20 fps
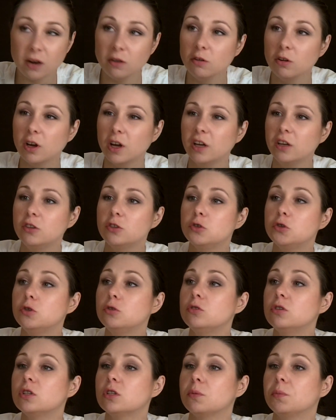I don't know how you'd
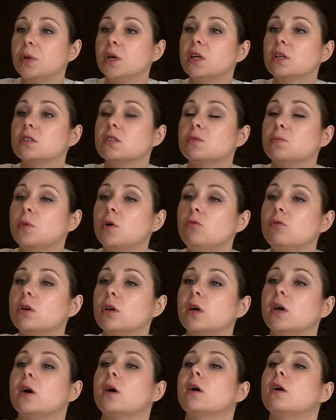use it to make a
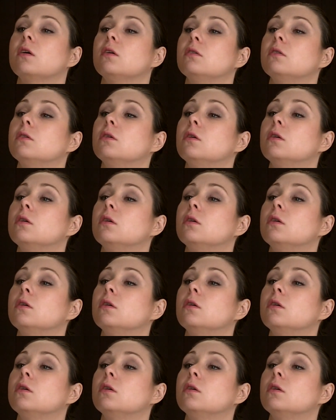smoky eye.